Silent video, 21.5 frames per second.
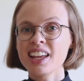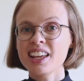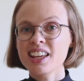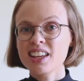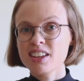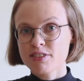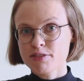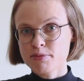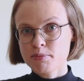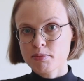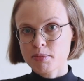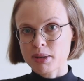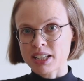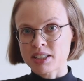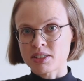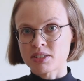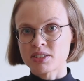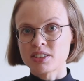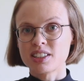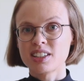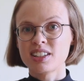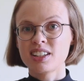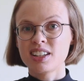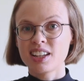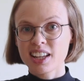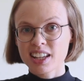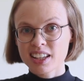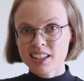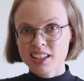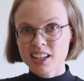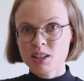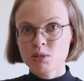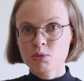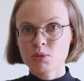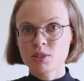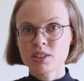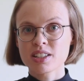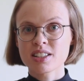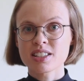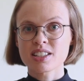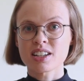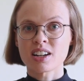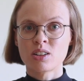Even better, linking
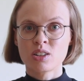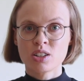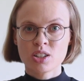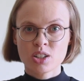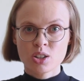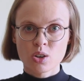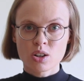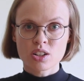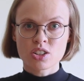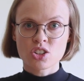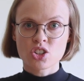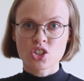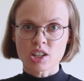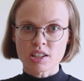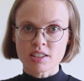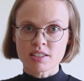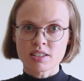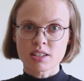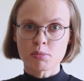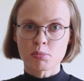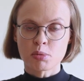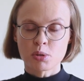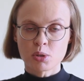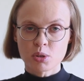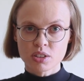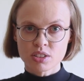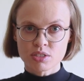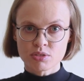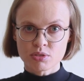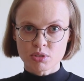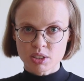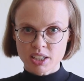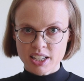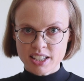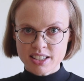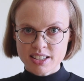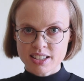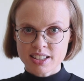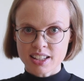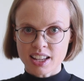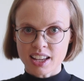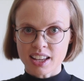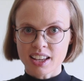words are not just important for
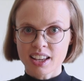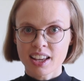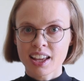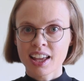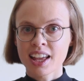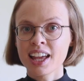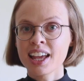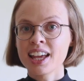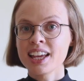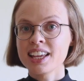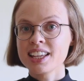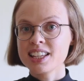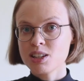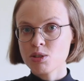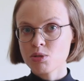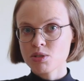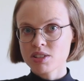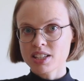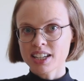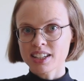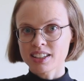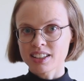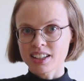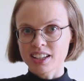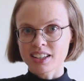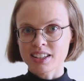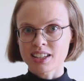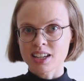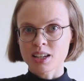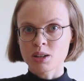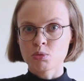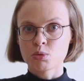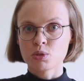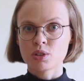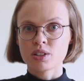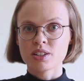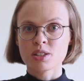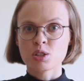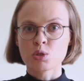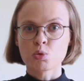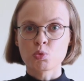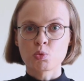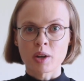listening. Using linking
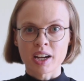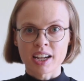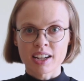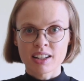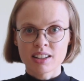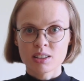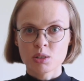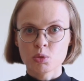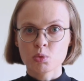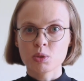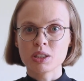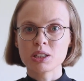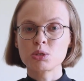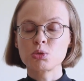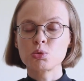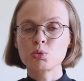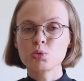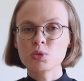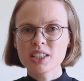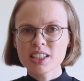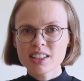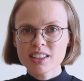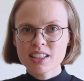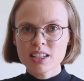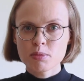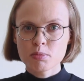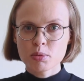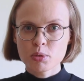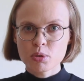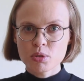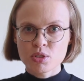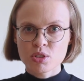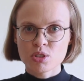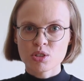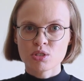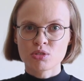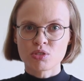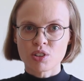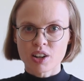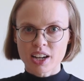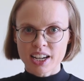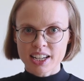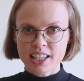words well will really boost your
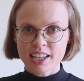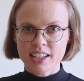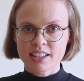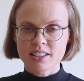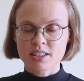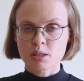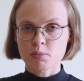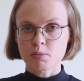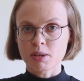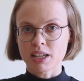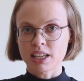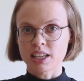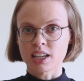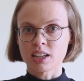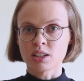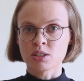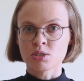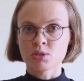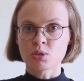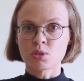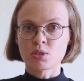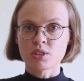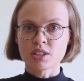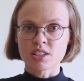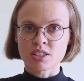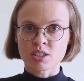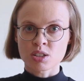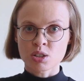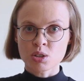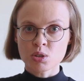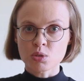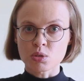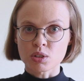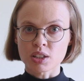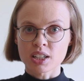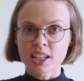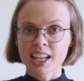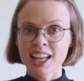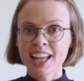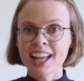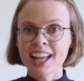writing and speaking scores too.